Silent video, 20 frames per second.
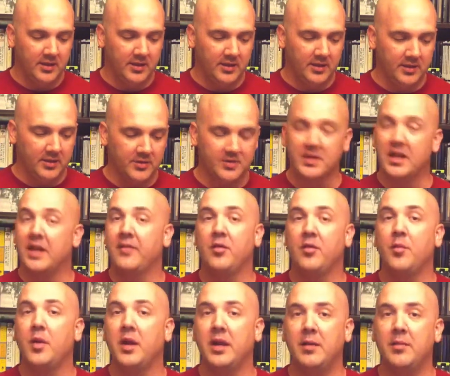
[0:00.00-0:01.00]
there's
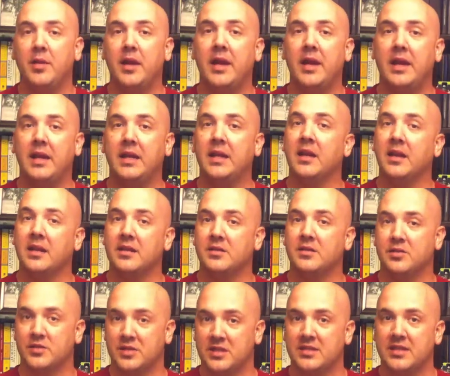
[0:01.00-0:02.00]
never money made unless
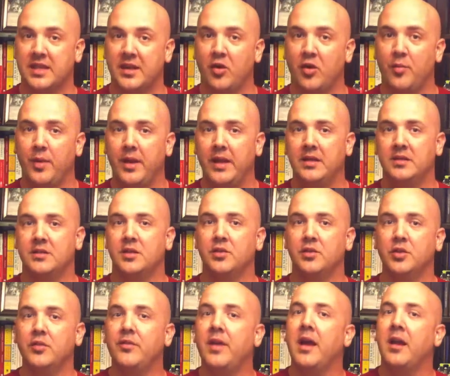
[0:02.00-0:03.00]
there's a sale made. So
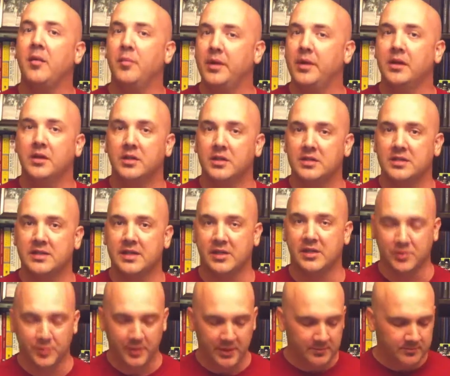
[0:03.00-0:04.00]
you got to be a good
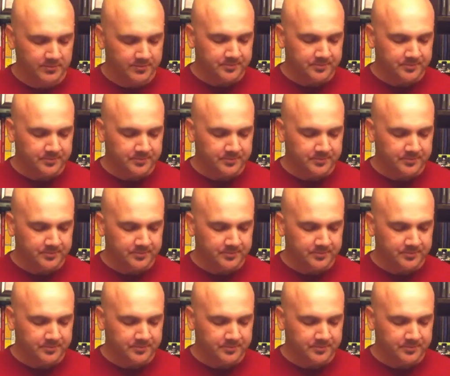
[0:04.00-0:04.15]
salesman.